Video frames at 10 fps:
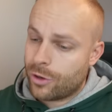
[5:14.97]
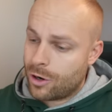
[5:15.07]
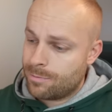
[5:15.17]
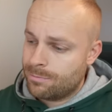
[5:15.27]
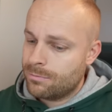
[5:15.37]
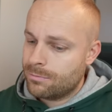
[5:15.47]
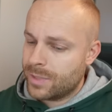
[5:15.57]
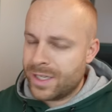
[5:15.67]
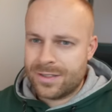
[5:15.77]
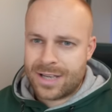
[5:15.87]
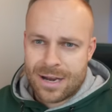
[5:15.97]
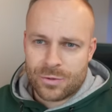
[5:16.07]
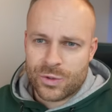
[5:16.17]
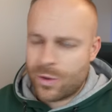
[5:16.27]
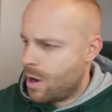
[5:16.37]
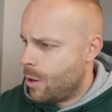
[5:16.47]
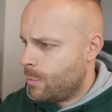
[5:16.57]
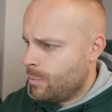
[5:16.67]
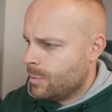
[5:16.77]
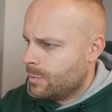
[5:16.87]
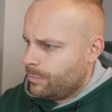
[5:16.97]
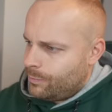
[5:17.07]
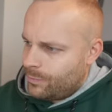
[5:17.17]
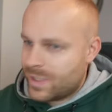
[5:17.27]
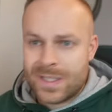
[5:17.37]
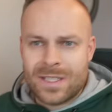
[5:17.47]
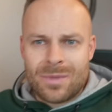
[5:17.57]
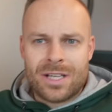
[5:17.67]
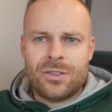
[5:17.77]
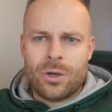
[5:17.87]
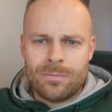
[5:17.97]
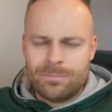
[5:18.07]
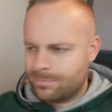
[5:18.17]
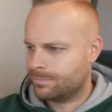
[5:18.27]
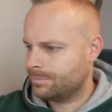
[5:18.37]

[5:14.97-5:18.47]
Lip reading: Dom is house or home. This is my dom.